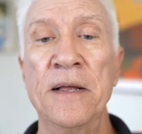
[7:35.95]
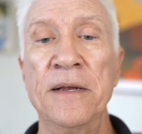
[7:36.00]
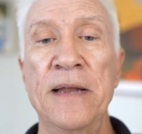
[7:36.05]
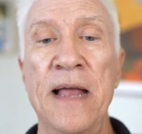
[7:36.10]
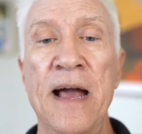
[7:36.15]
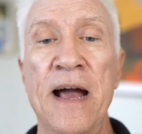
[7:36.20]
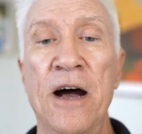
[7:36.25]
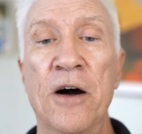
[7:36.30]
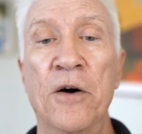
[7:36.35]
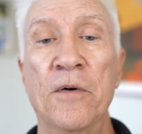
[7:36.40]

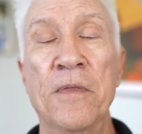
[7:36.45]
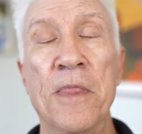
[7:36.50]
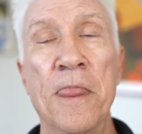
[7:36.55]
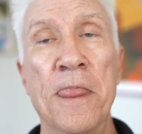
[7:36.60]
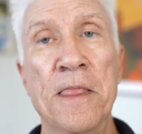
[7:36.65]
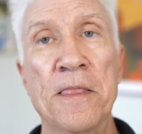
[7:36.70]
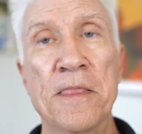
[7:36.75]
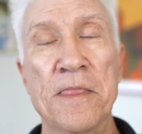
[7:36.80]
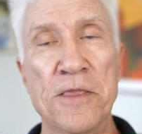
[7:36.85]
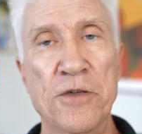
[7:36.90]
Now,
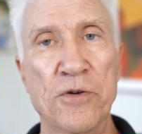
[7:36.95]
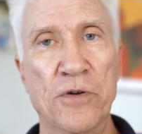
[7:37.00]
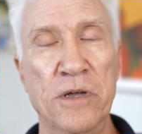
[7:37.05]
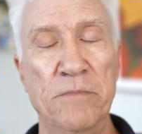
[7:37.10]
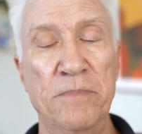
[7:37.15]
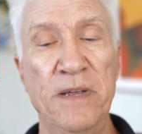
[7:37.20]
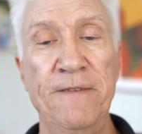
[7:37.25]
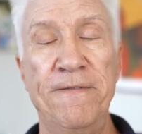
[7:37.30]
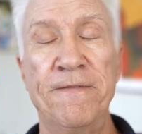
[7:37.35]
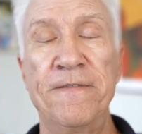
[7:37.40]
you
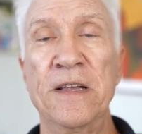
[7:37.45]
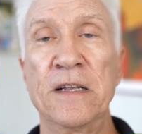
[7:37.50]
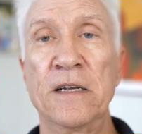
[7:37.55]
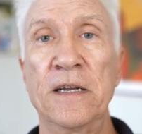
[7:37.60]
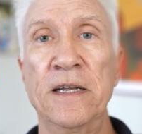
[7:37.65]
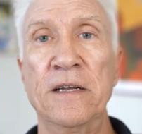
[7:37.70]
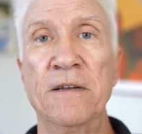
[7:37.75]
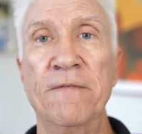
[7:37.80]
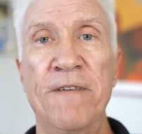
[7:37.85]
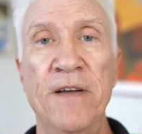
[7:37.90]
could be
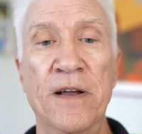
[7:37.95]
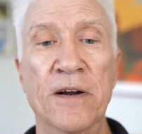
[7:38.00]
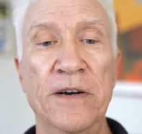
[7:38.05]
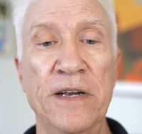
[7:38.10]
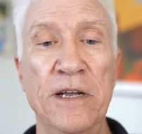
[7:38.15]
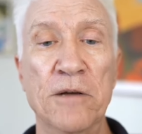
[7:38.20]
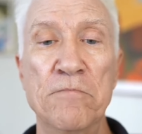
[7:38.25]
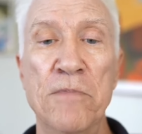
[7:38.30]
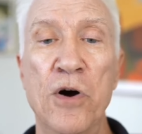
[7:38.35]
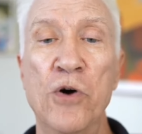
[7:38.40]
feeling
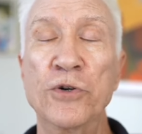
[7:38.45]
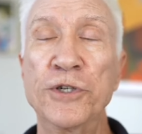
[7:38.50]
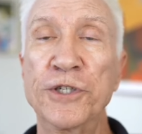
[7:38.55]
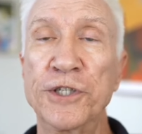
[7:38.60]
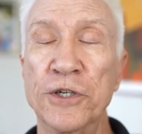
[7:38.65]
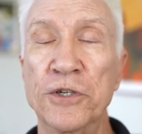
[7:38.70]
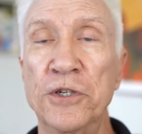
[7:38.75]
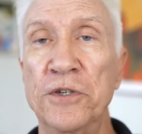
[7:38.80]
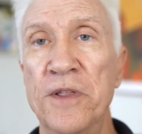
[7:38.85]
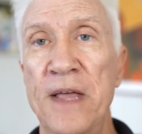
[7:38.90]
very
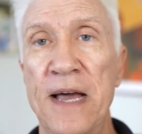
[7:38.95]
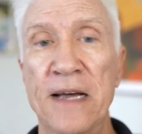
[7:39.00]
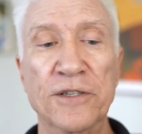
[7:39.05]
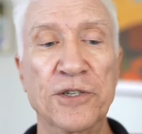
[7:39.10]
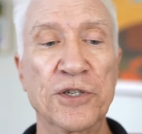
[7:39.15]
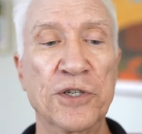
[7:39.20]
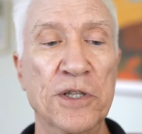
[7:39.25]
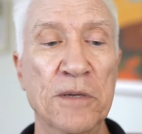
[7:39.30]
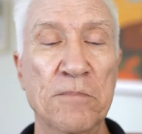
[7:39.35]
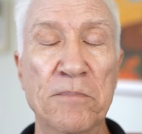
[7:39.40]
emotional.
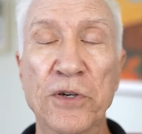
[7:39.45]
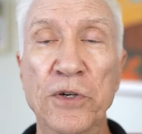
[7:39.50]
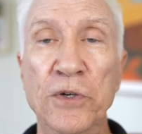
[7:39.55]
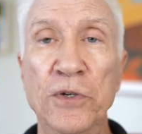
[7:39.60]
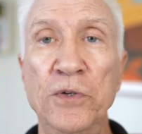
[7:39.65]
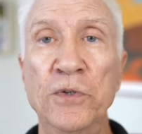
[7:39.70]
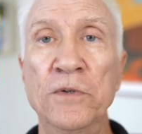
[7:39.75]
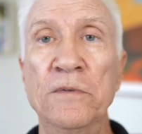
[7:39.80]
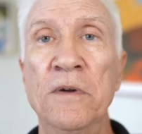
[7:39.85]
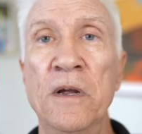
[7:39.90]
That's the
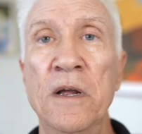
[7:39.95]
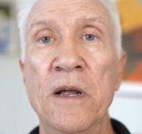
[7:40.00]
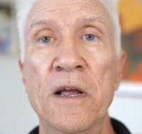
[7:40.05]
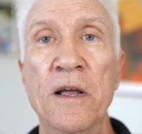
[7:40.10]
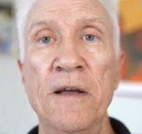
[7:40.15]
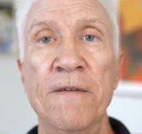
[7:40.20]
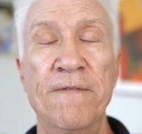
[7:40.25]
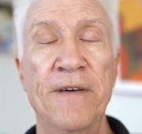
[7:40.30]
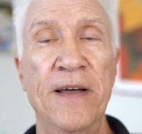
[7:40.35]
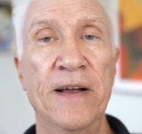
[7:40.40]
moon,
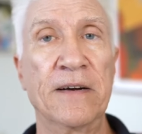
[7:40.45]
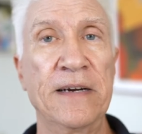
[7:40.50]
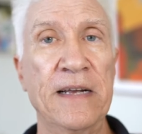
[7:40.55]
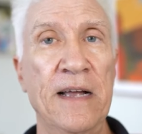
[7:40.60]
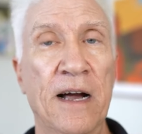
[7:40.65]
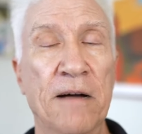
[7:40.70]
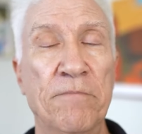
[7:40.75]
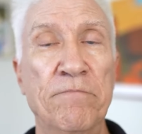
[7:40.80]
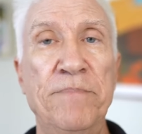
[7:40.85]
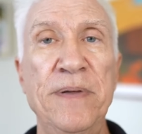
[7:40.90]
very
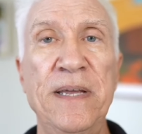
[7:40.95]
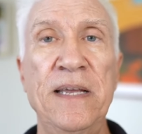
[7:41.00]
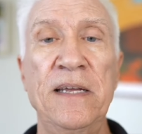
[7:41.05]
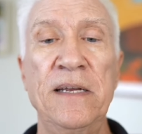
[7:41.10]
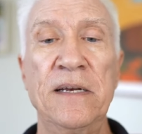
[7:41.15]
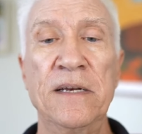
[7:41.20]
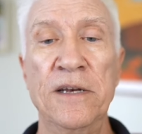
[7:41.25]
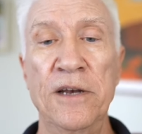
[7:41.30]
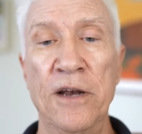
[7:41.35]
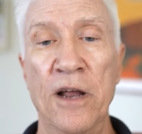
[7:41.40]

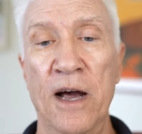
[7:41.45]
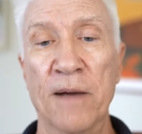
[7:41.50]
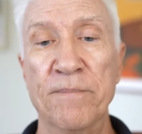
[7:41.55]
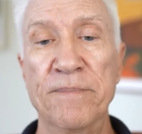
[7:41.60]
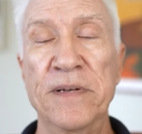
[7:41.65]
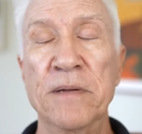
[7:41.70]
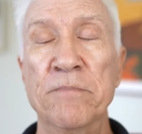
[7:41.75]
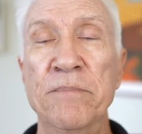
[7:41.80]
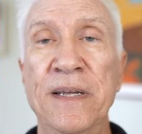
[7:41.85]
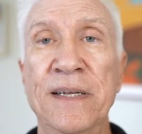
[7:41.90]
upbeat and
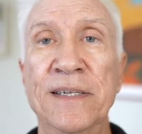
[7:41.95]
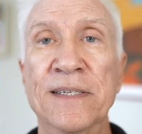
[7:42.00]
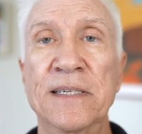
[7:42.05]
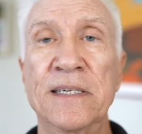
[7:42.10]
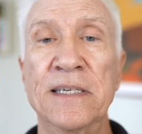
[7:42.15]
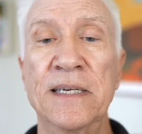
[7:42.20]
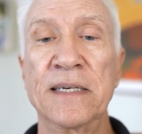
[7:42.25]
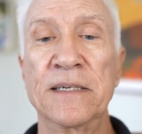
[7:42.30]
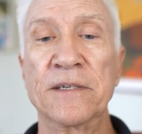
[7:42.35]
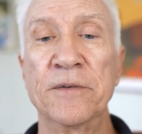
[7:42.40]

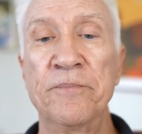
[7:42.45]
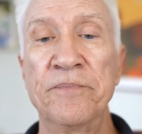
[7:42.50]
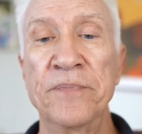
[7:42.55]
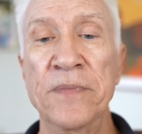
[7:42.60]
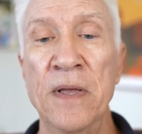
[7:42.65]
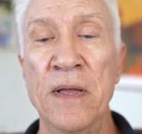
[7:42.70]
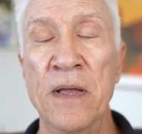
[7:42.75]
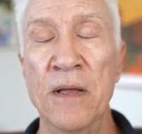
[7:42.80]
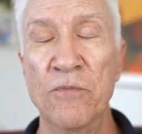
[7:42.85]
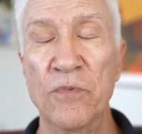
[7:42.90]
optimistic
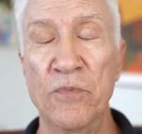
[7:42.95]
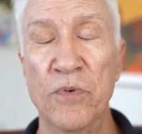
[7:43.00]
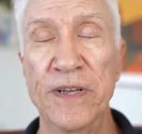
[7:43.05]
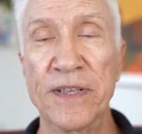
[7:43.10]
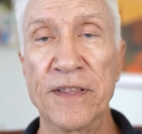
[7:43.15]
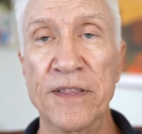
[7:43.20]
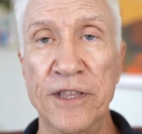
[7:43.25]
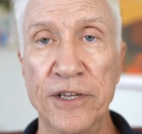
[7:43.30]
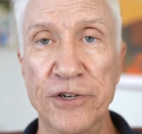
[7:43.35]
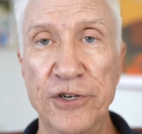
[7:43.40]

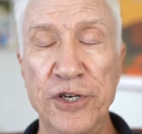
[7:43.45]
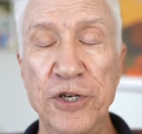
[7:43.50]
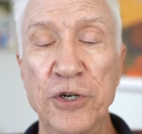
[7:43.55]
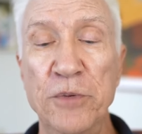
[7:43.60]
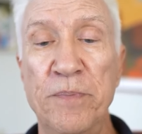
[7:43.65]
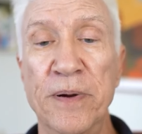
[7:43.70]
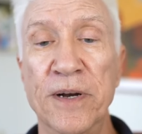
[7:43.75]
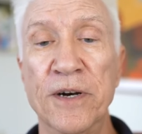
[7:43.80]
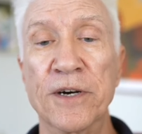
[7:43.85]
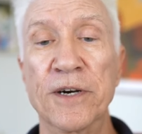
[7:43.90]
with the
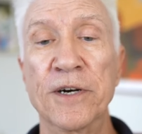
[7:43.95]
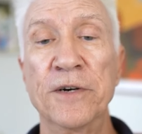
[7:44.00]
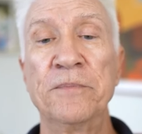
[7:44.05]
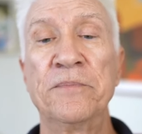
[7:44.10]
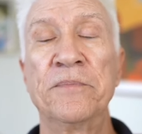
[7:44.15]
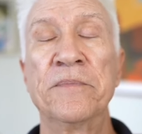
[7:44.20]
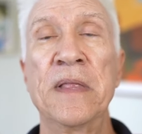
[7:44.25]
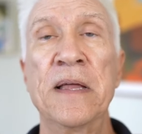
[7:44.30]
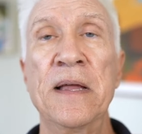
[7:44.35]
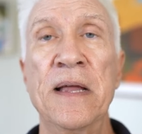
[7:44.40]

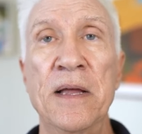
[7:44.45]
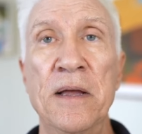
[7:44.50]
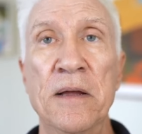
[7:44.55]
Jupiter.